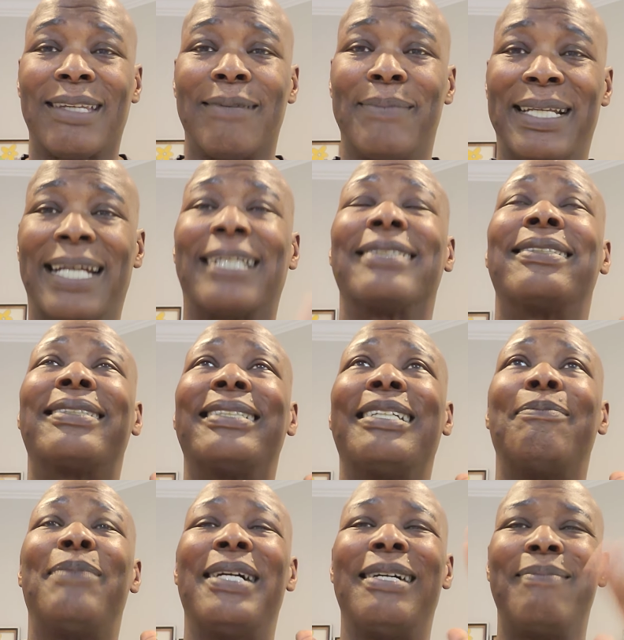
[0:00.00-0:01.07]
But I can
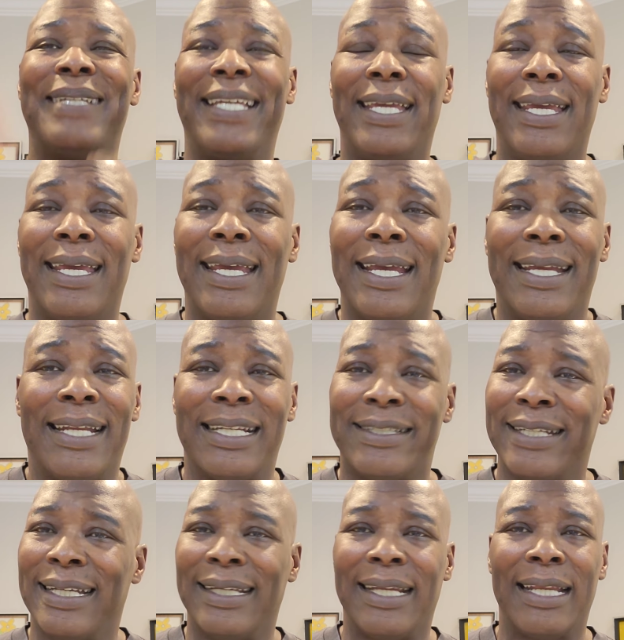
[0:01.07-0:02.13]
sleep up, and I
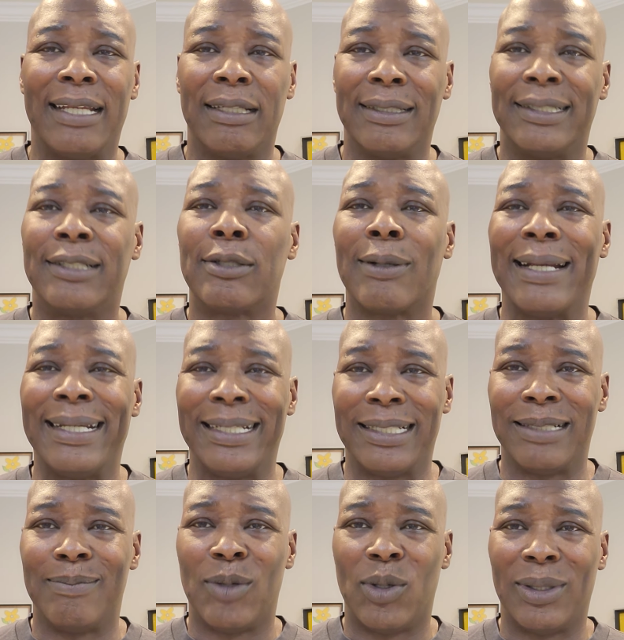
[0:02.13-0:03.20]
tell you, they look great in
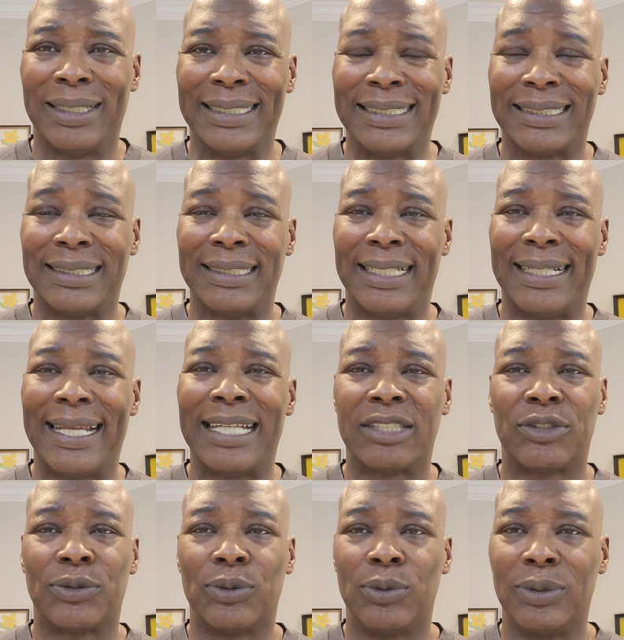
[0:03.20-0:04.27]
the morning. And
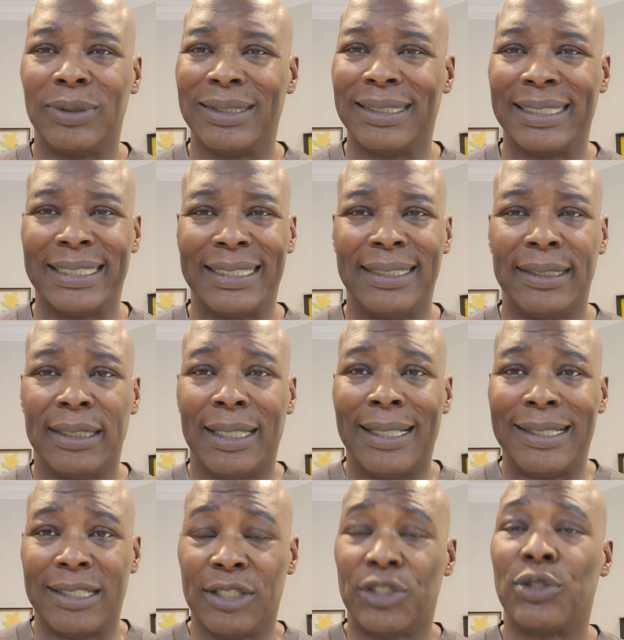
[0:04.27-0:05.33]
that's really
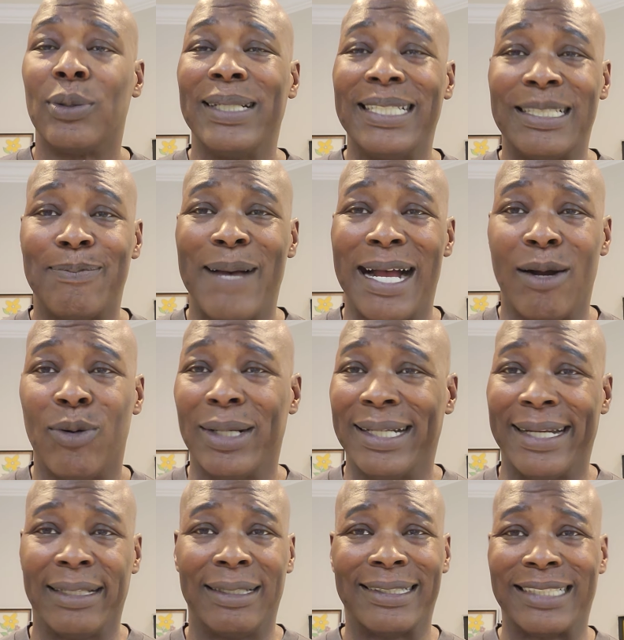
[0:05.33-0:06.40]
the sweet spot when
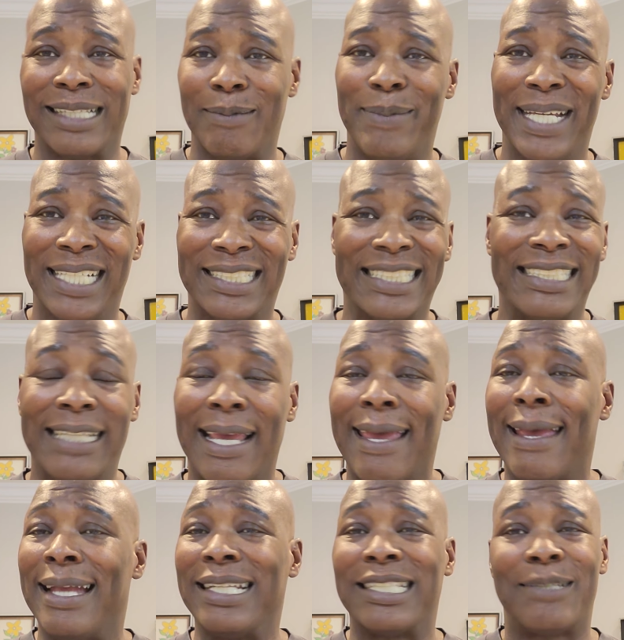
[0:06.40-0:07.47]
they look their best,
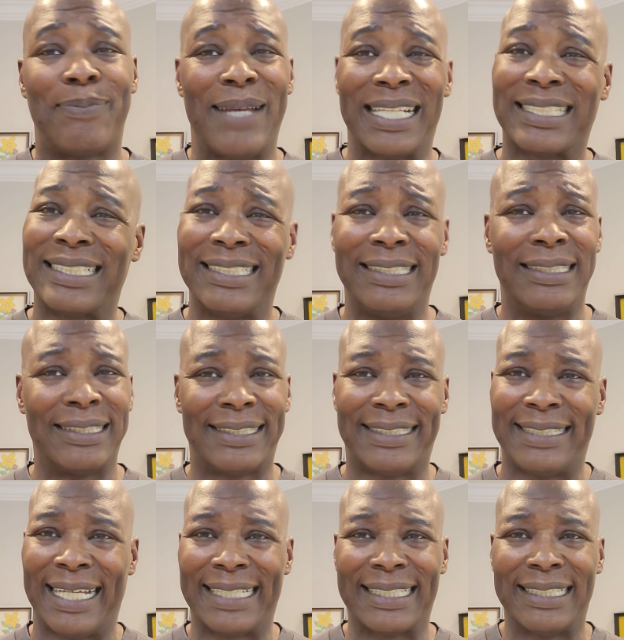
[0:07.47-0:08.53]
and especially the
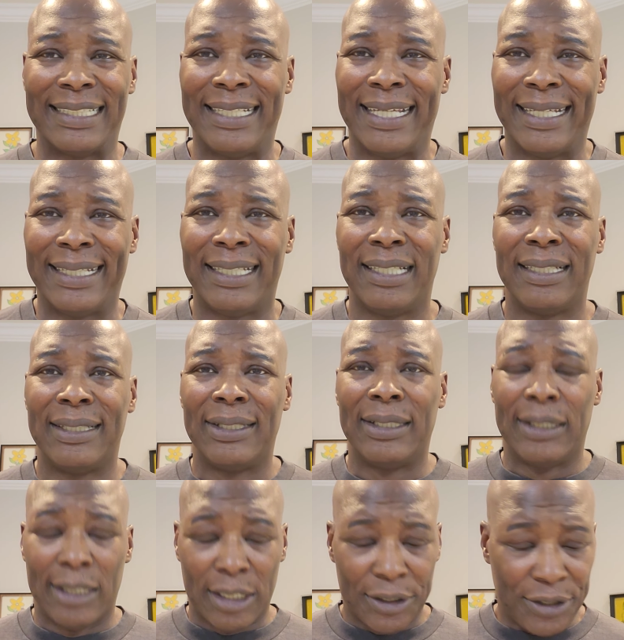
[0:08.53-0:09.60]
second day.
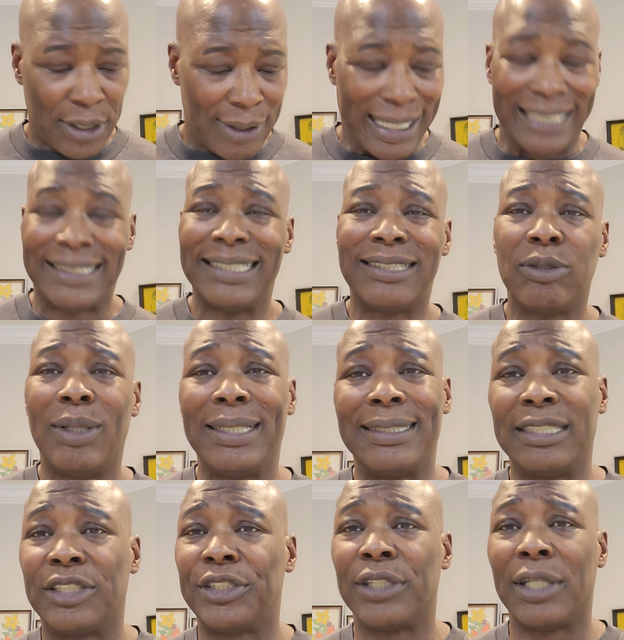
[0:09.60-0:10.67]
So I just wanted
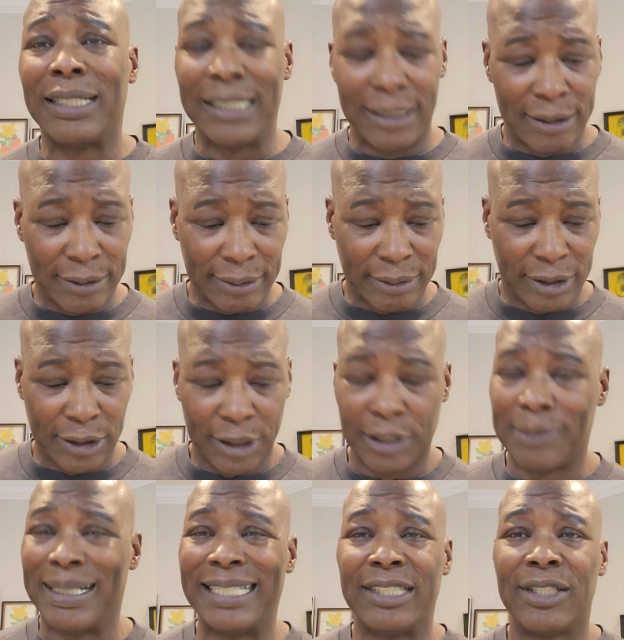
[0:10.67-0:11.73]
to show you
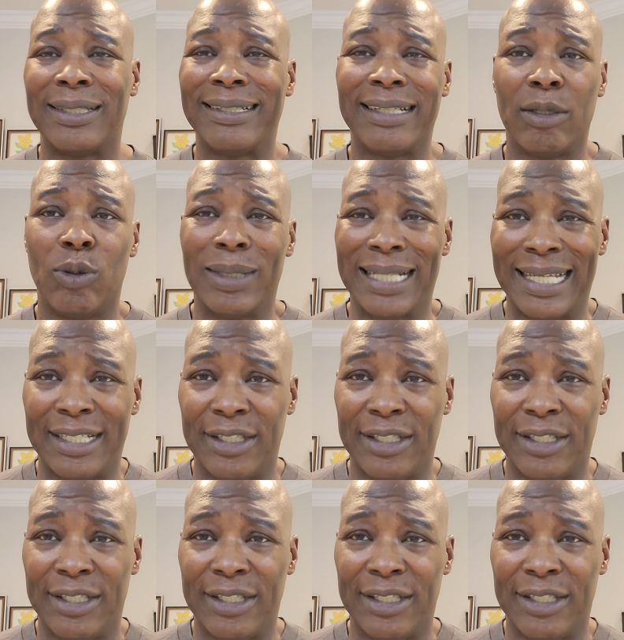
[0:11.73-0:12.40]
my journey and what I